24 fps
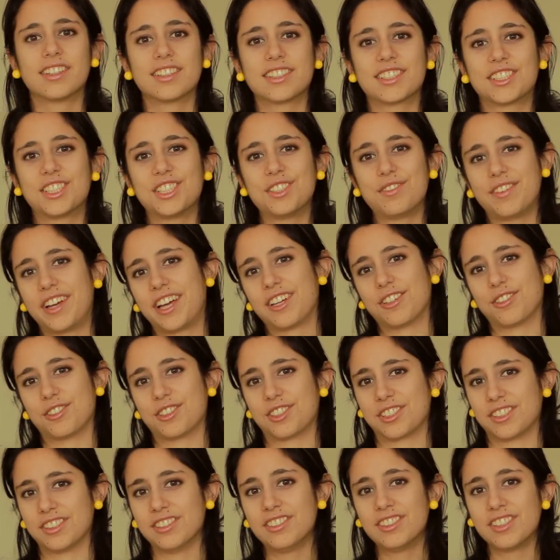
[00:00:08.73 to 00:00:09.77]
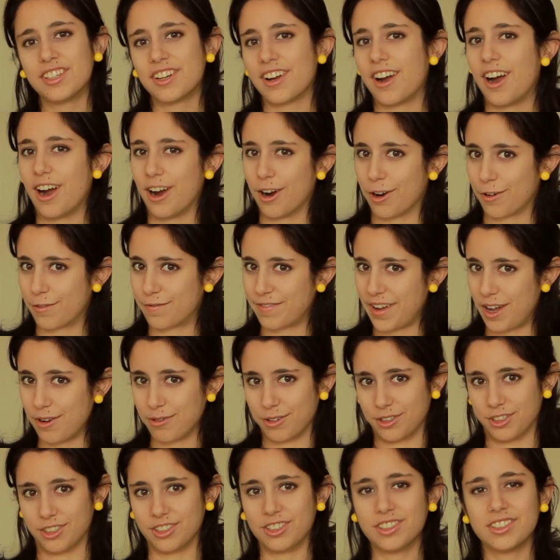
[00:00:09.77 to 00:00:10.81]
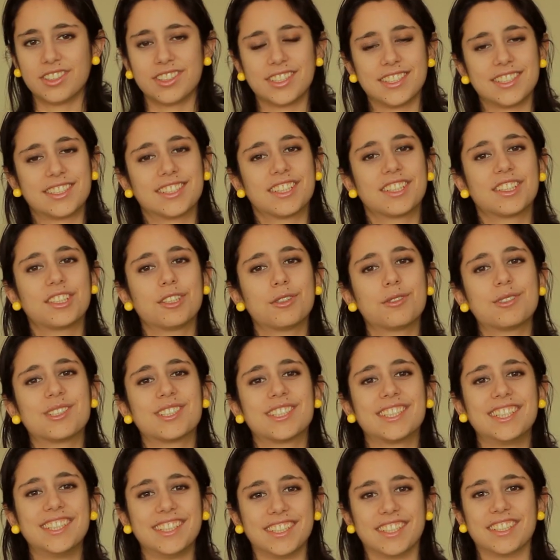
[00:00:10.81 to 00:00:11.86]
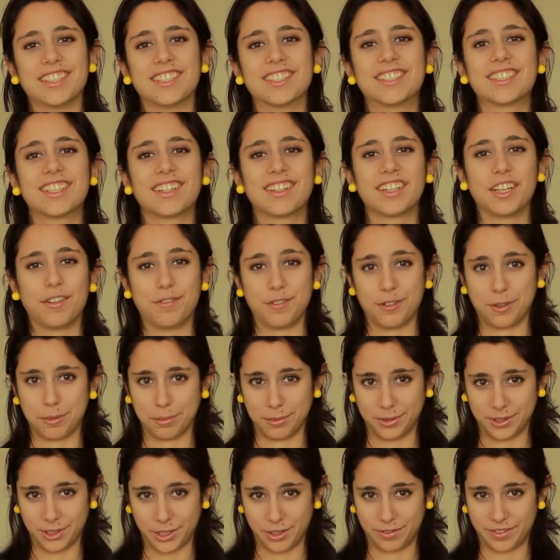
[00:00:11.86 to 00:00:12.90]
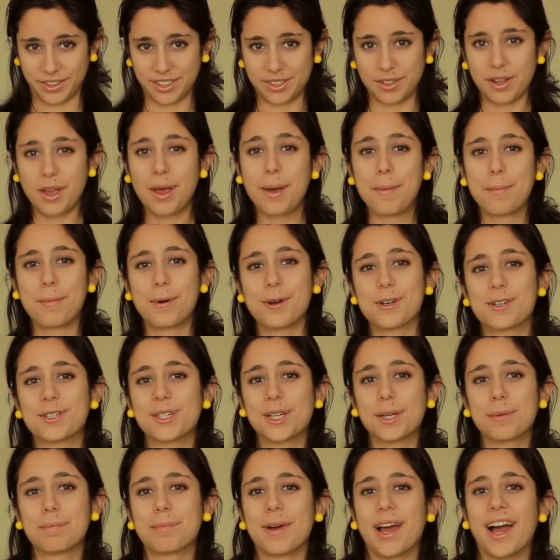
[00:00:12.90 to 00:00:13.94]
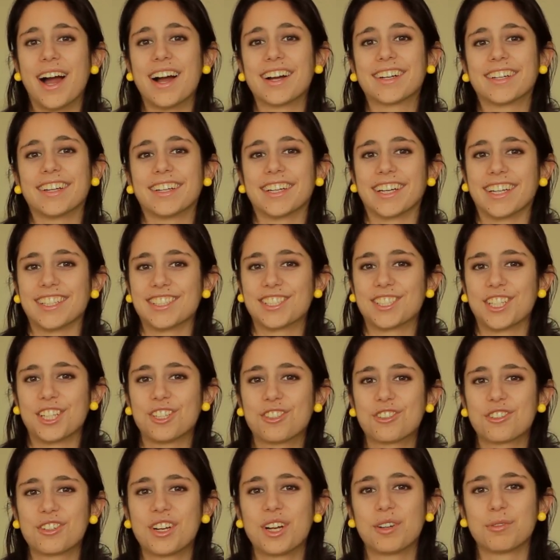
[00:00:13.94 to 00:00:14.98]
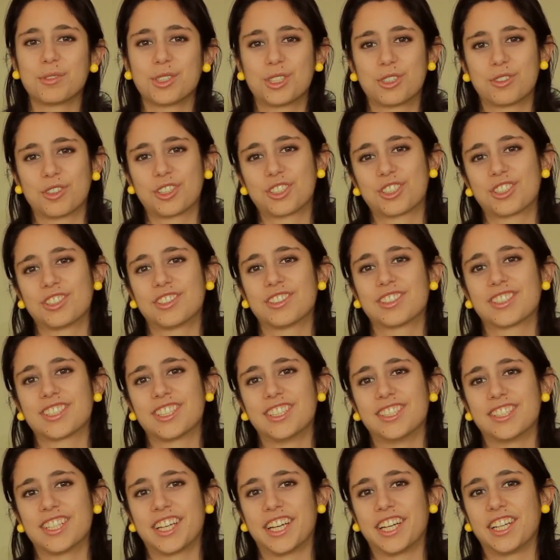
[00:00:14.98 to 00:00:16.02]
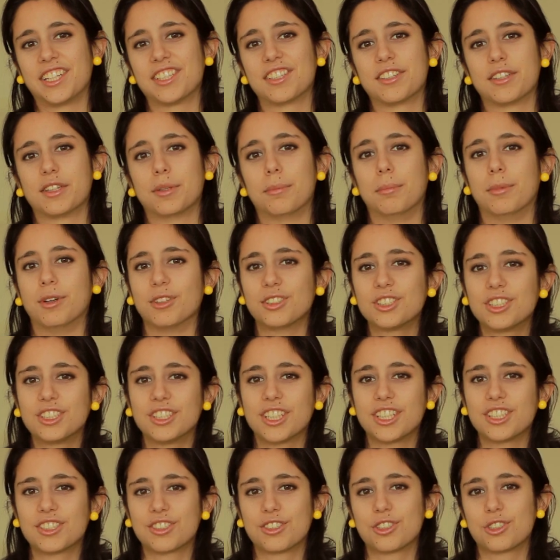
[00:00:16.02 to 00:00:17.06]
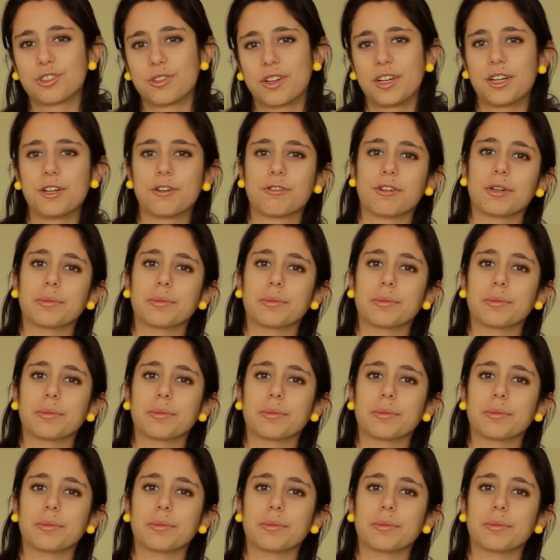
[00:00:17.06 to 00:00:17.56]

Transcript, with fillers: Steve Anderson, our founder, is in New Zealand, if you can believe it, pushing back against internet restrictions contained in the multi-nation trade